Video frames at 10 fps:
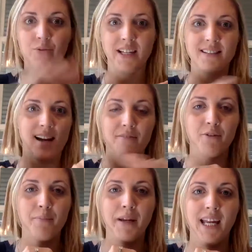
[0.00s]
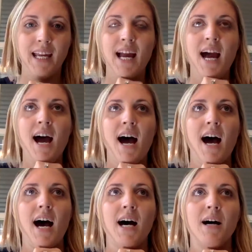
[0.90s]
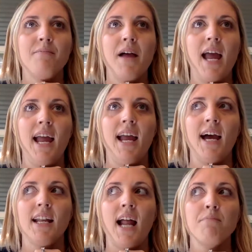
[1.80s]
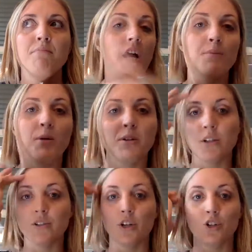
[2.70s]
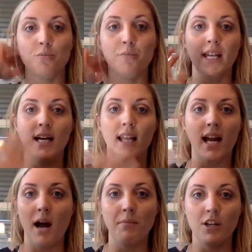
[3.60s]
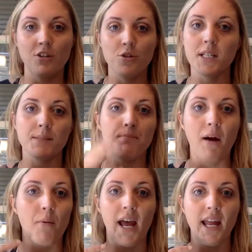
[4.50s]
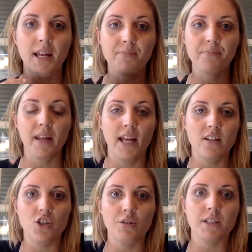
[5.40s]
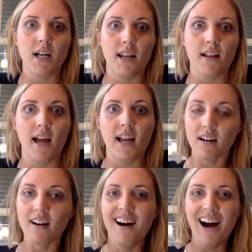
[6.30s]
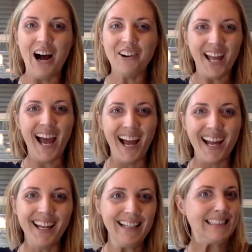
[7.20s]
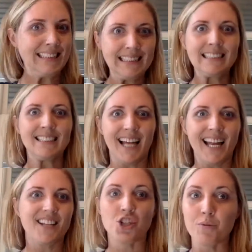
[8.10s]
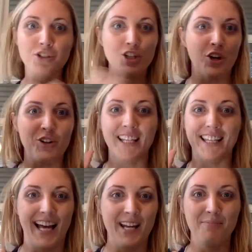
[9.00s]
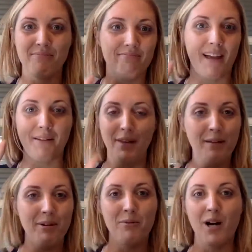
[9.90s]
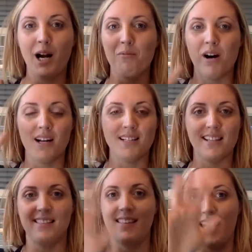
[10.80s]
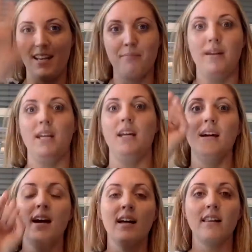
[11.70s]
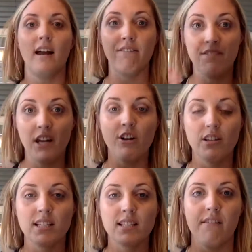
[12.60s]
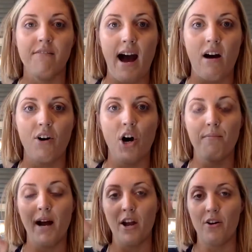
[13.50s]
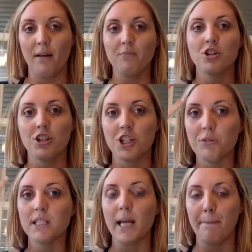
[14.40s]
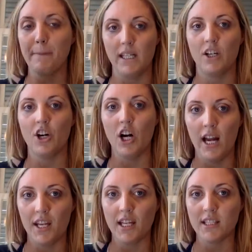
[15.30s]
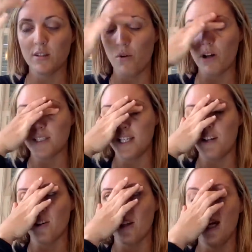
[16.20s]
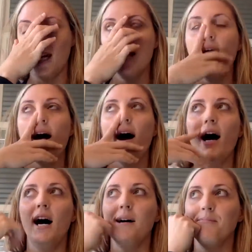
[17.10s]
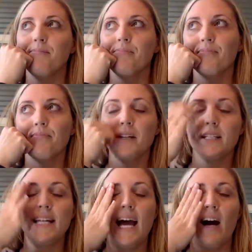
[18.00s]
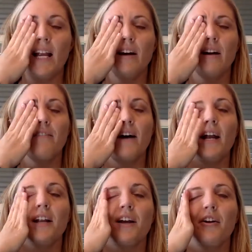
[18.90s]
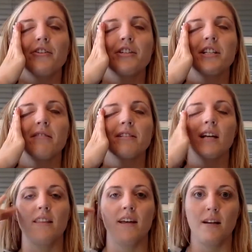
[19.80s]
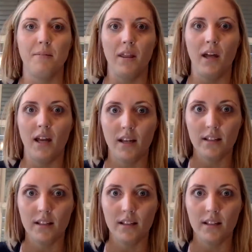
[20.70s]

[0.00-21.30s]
that's not for me. And I'm not post on social media. Like, I'm going to do this my way. And she was kind of like, okay. Like, she was totally meeting me where I was and letting me like figure this stuff out on my own. I'm sure she was like banging her head against the wall secretly. Because now I know if I had a coach that was like that, I'd be like,